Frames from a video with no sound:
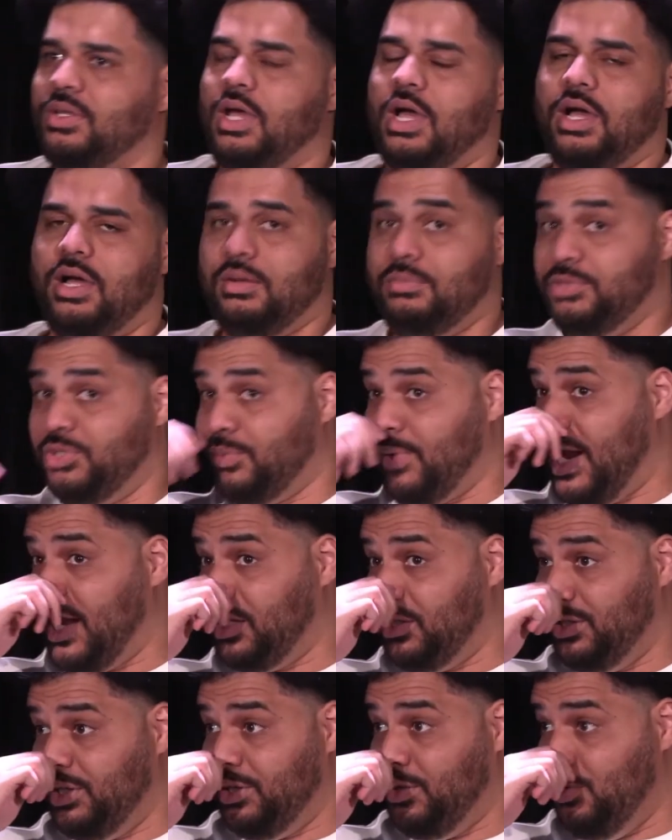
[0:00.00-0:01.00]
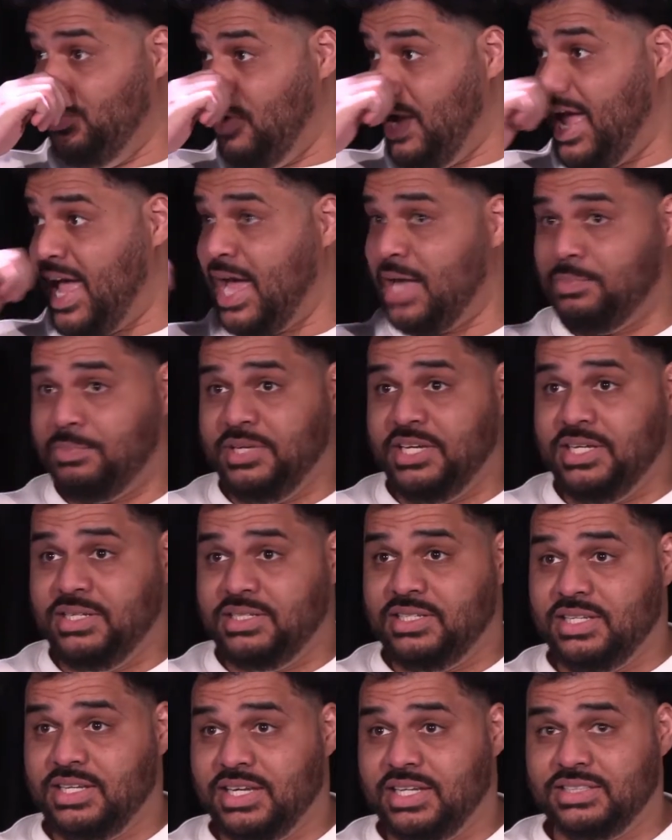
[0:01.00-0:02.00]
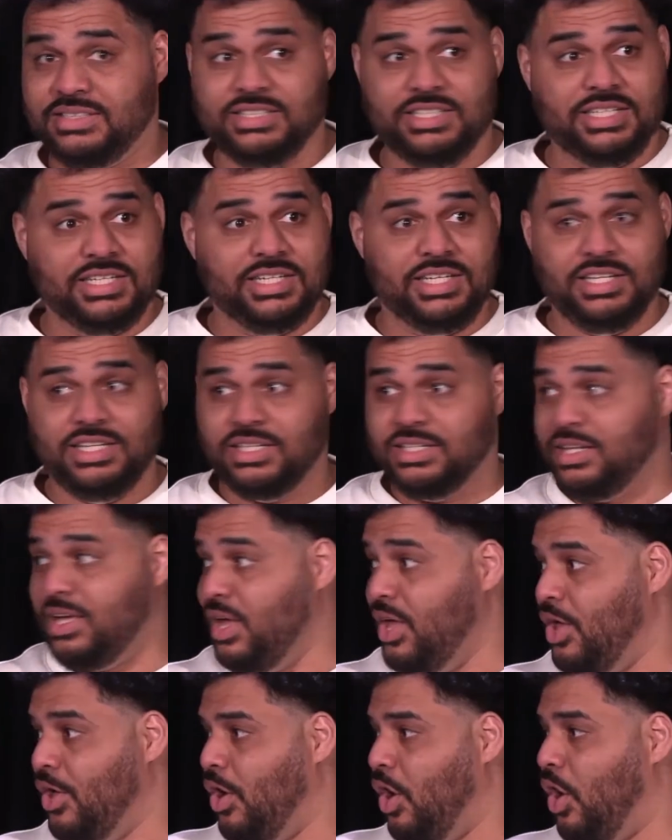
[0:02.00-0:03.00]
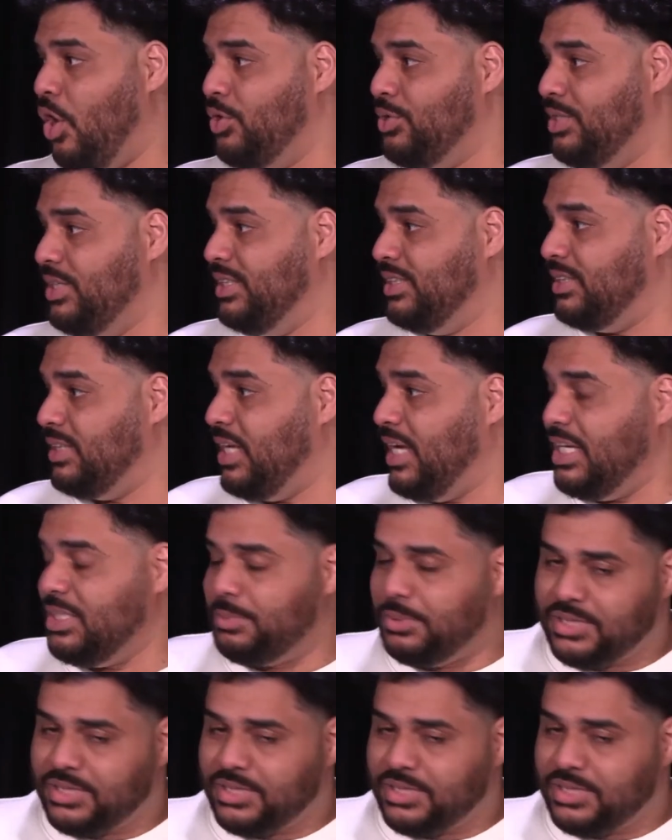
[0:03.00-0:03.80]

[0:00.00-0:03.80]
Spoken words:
directly who had PTSD and all these things,